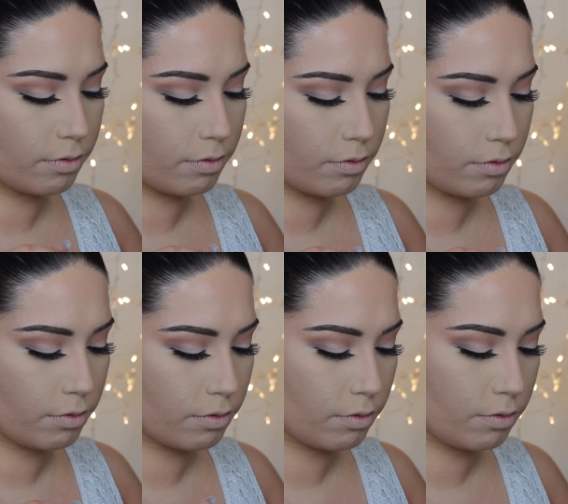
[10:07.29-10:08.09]
and
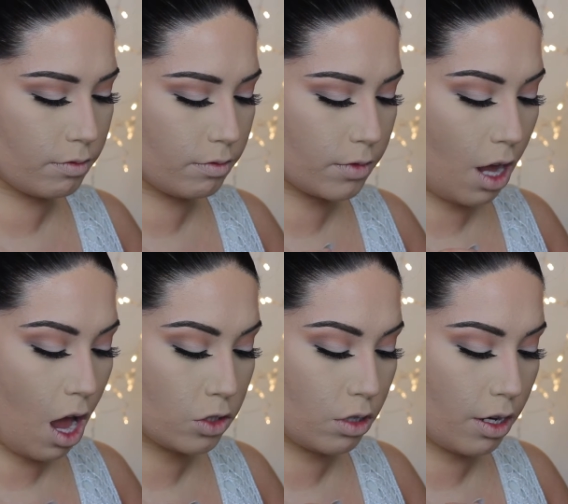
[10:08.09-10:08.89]
I'm going to put
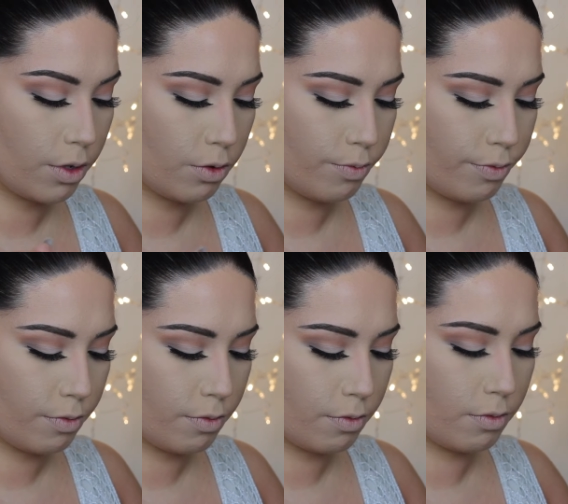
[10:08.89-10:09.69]
that in my
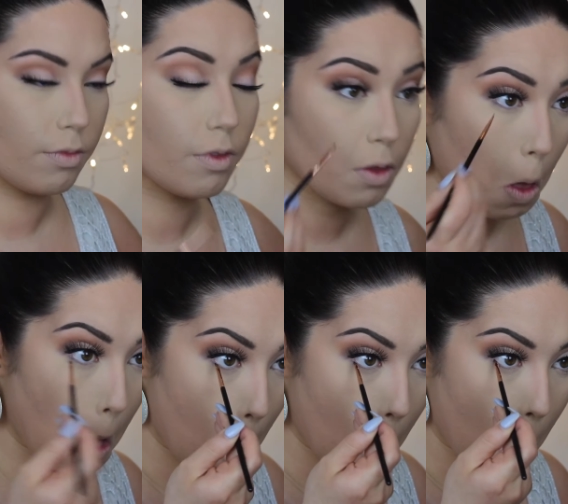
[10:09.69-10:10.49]
waterline and
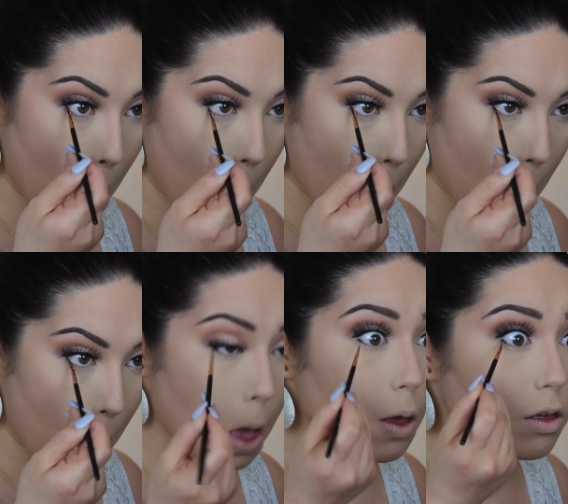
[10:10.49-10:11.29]
on my lash line,